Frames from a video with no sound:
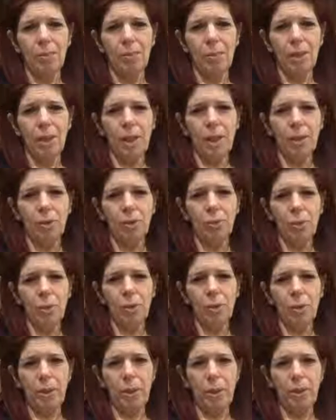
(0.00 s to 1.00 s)
Because
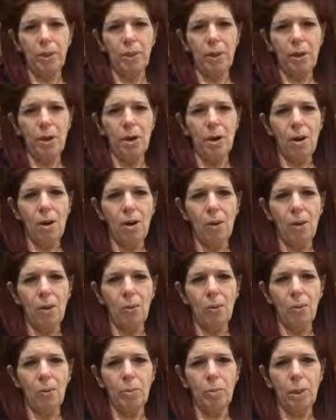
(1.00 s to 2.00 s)
we meet at the heart
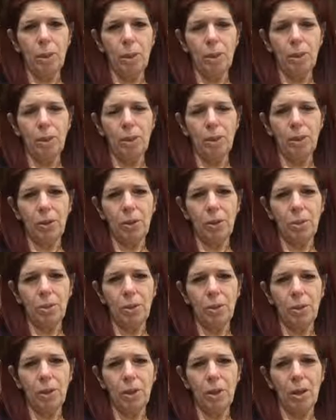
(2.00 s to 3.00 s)
and we meet at our
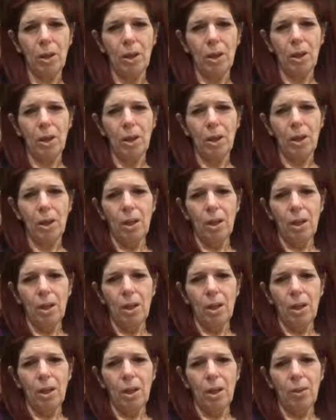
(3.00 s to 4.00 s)
humor.
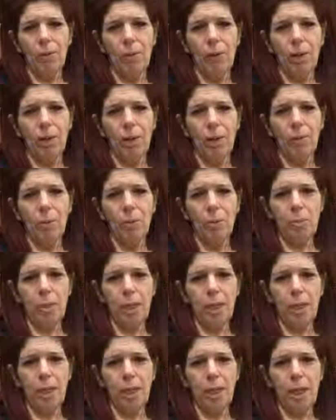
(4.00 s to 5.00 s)
And right now we're
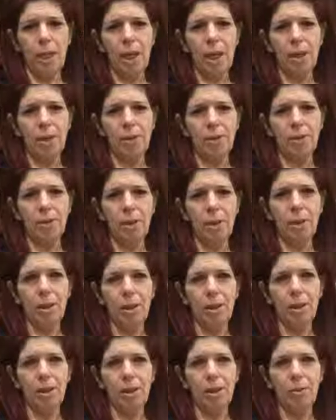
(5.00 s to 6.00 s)
meeting at
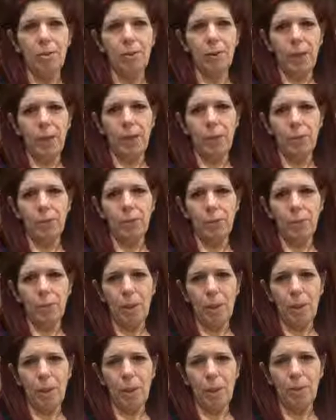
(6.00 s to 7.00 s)
fighting for
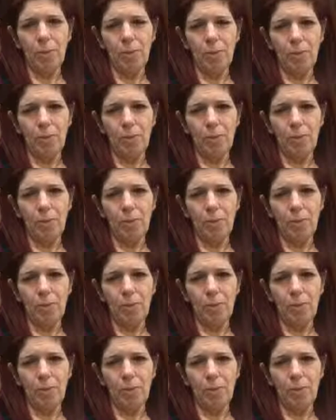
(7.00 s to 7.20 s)
my life.